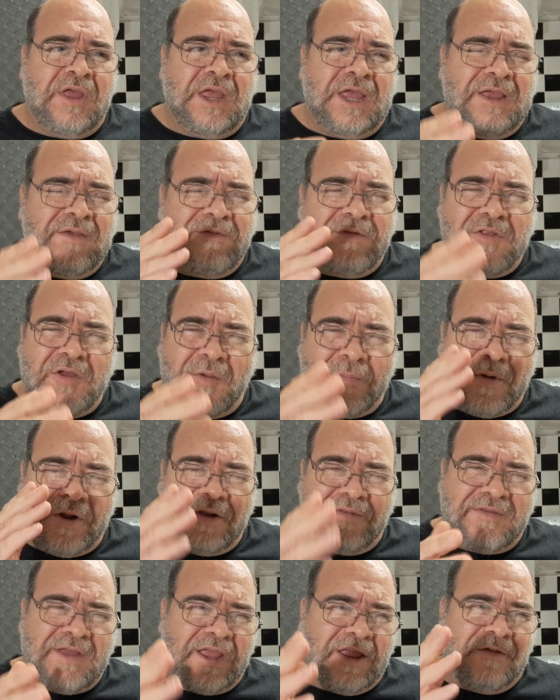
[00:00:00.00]
even though I'm
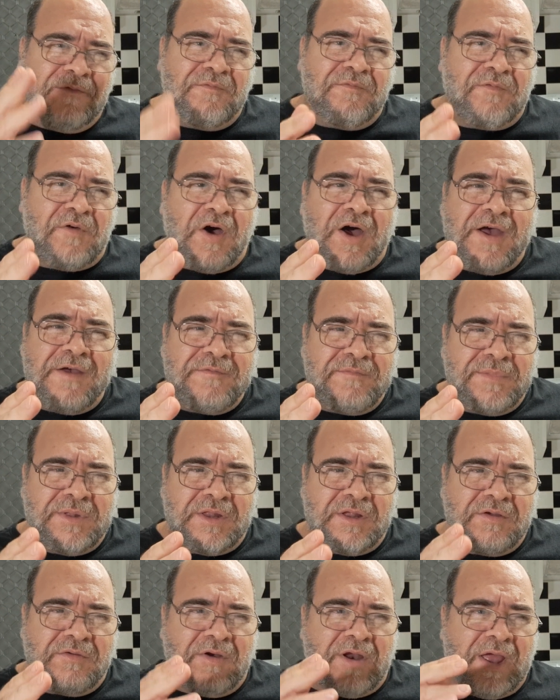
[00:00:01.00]
only taking 5
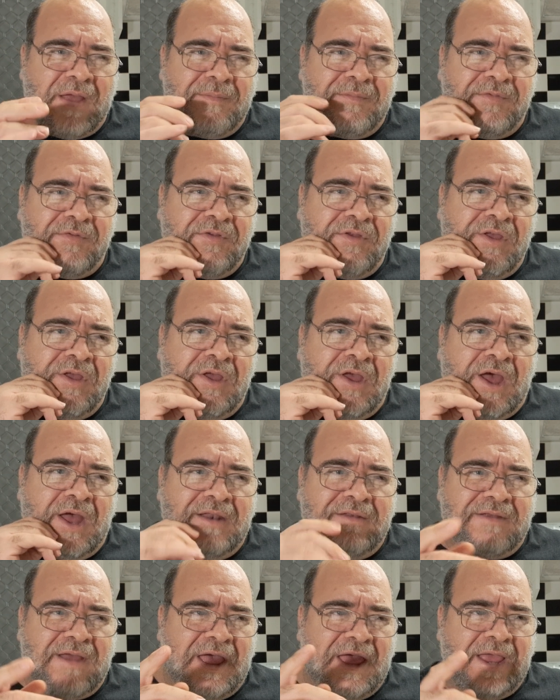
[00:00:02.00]
milligrams a
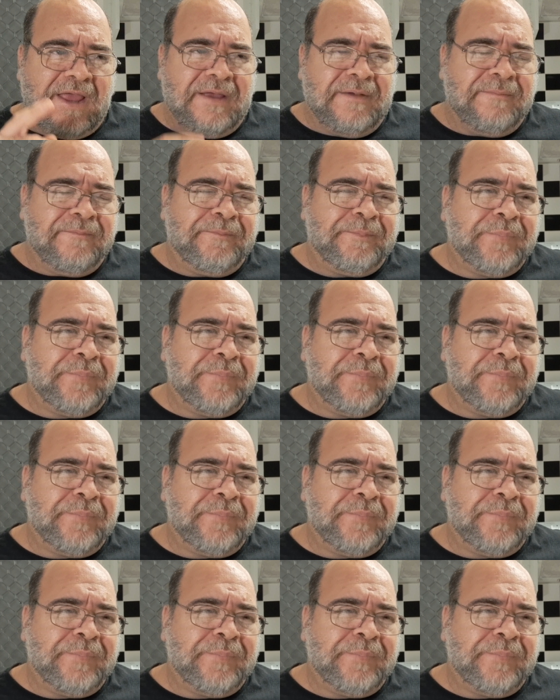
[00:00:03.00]
day.